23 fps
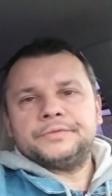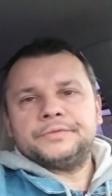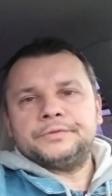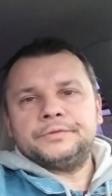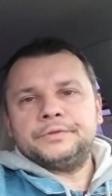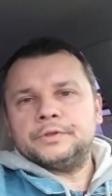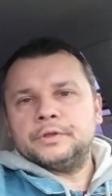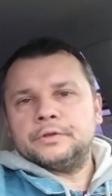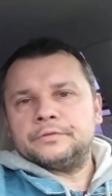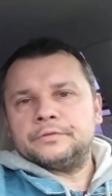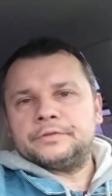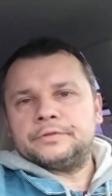
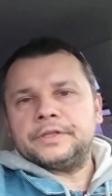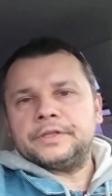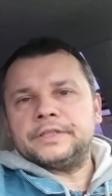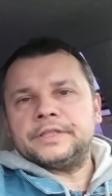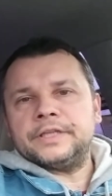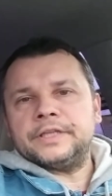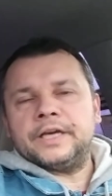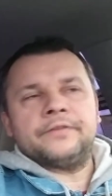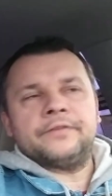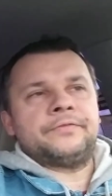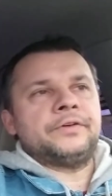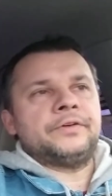you know three and a
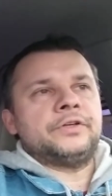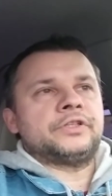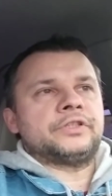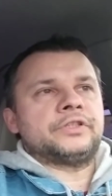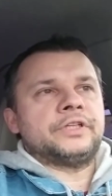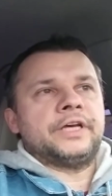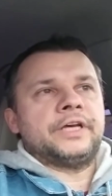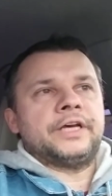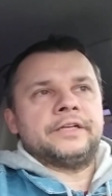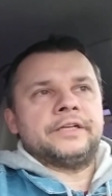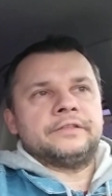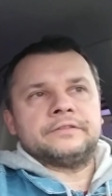half inch
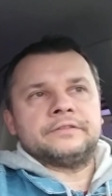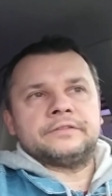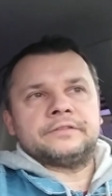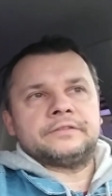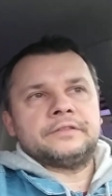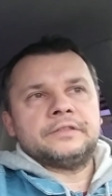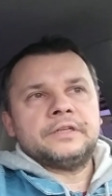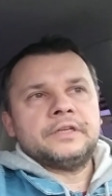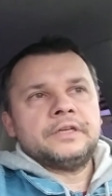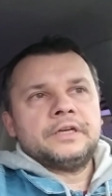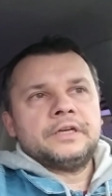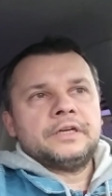nails
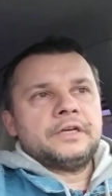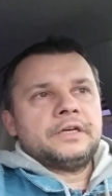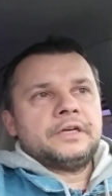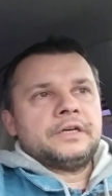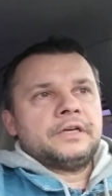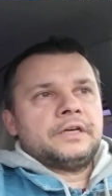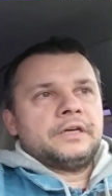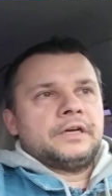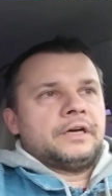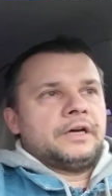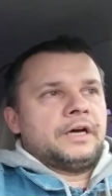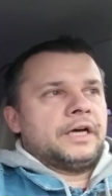
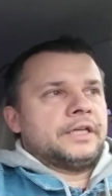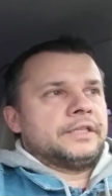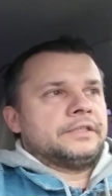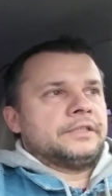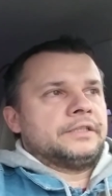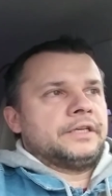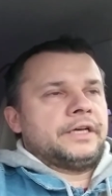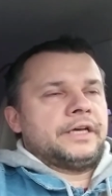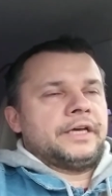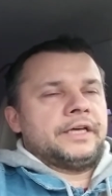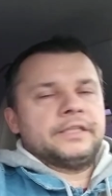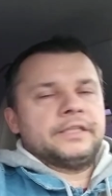on
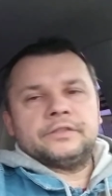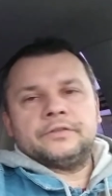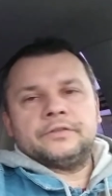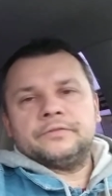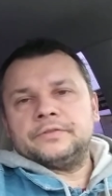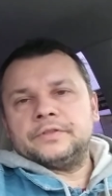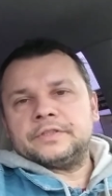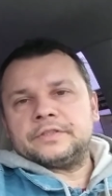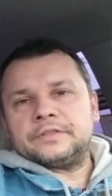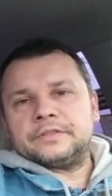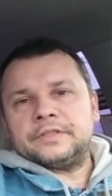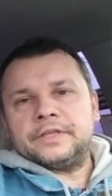the end of
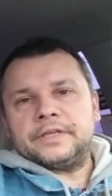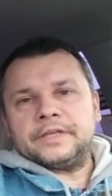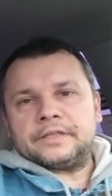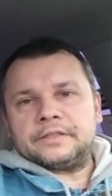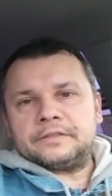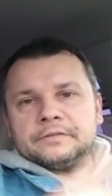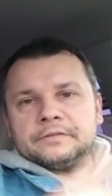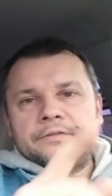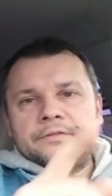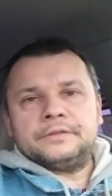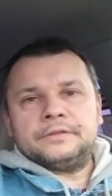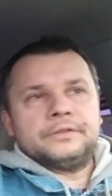the stick
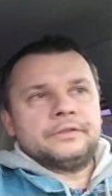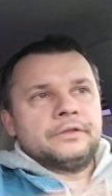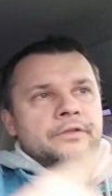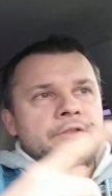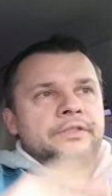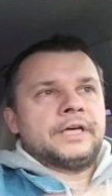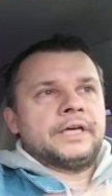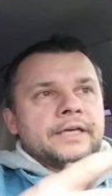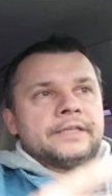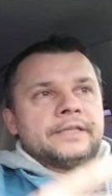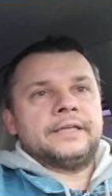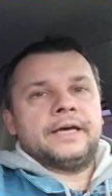you know
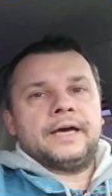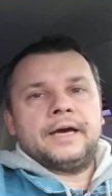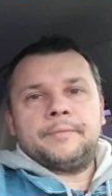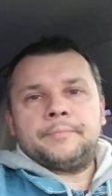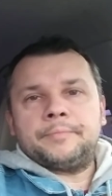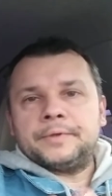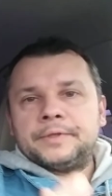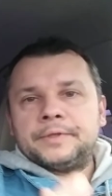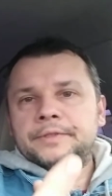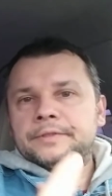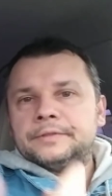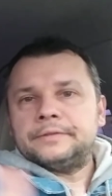tied
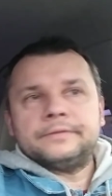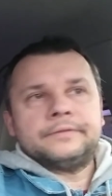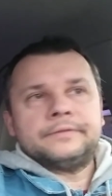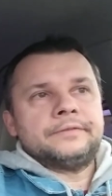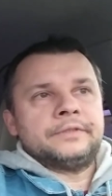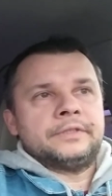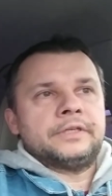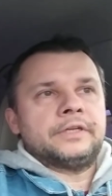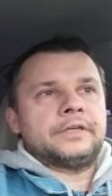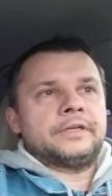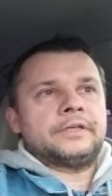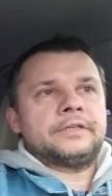up and
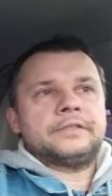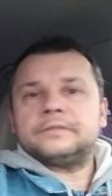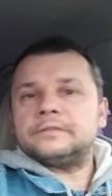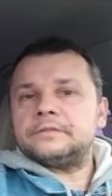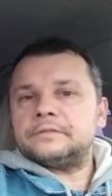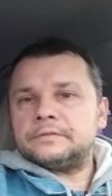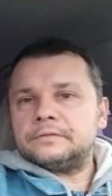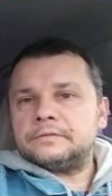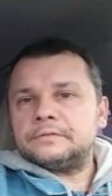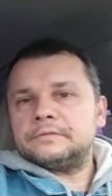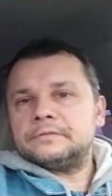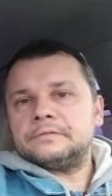there
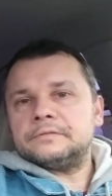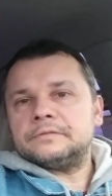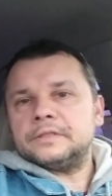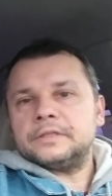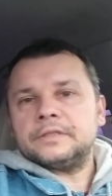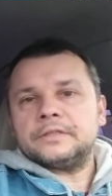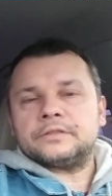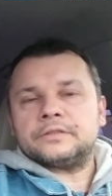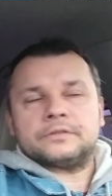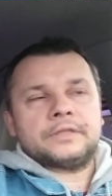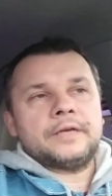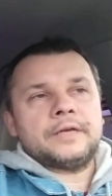is,
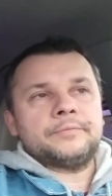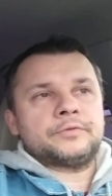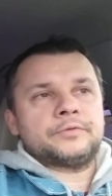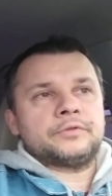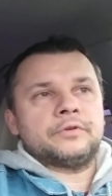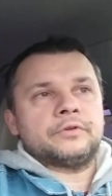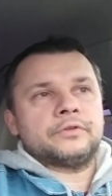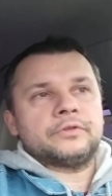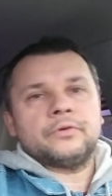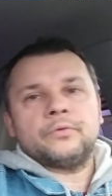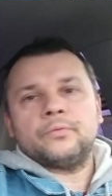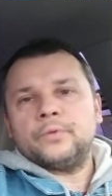some
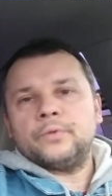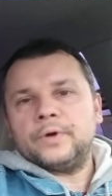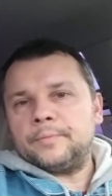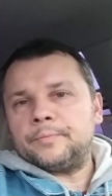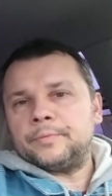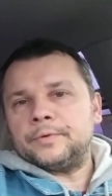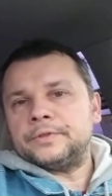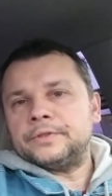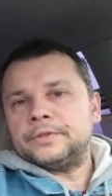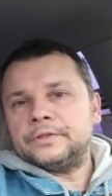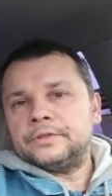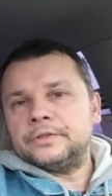sort of
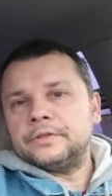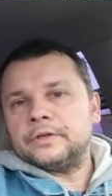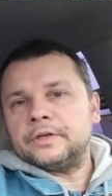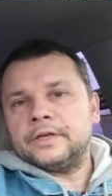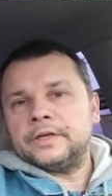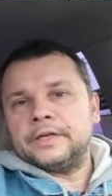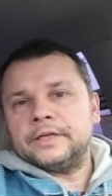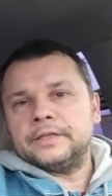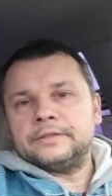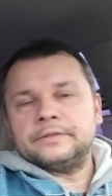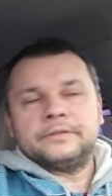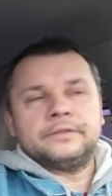weapon in your
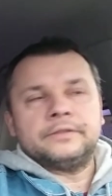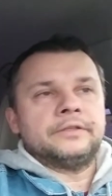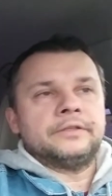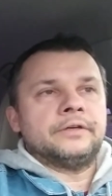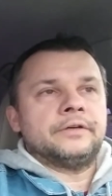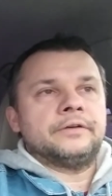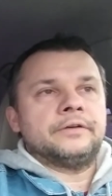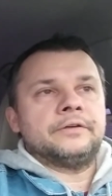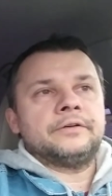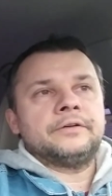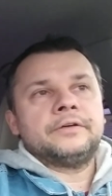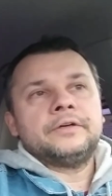hand you
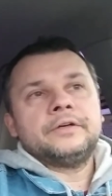know